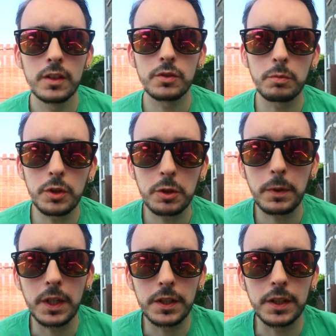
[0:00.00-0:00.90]
So I'm going to
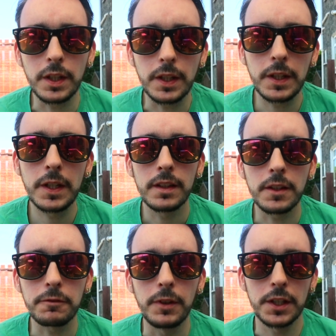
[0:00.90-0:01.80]
split this
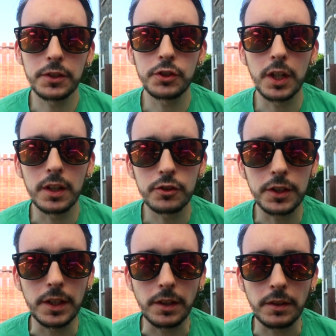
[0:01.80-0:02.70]
versus challenge
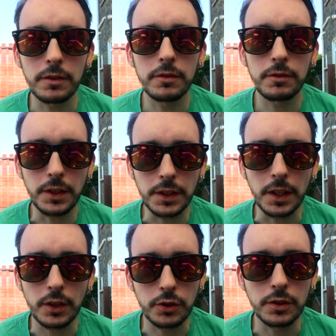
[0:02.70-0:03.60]
into 3
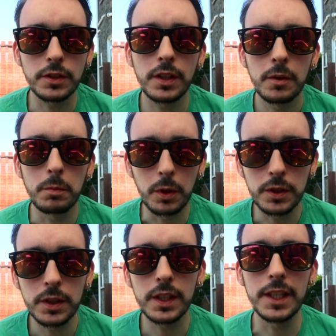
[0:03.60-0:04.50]
sections.
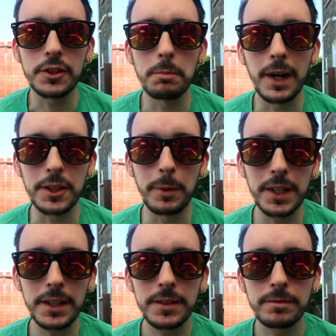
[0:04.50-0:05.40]
1 is
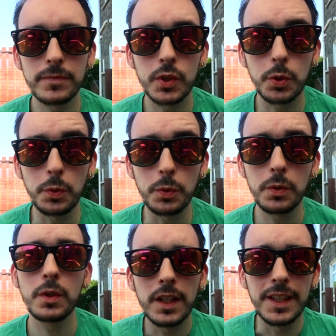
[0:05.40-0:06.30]
compatibility, 2
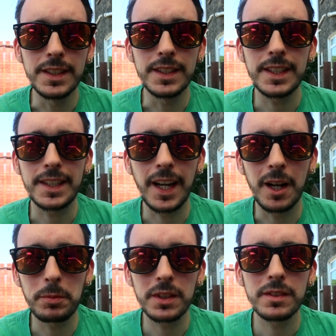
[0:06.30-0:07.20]
is
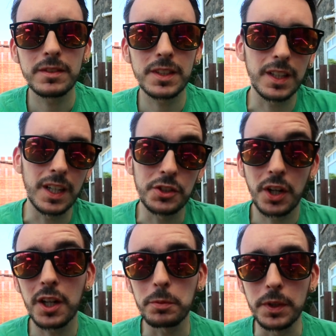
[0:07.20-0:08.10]
camera /
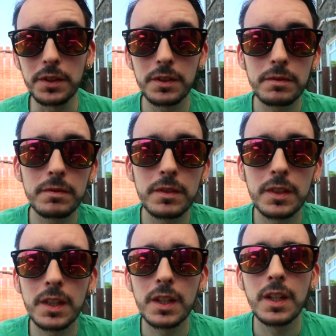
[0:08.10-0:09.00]
hardware,
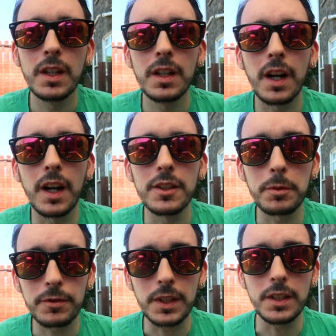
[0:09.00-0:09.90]
and
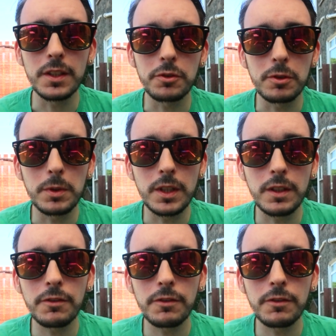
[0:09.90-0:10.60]
number 3 is going to be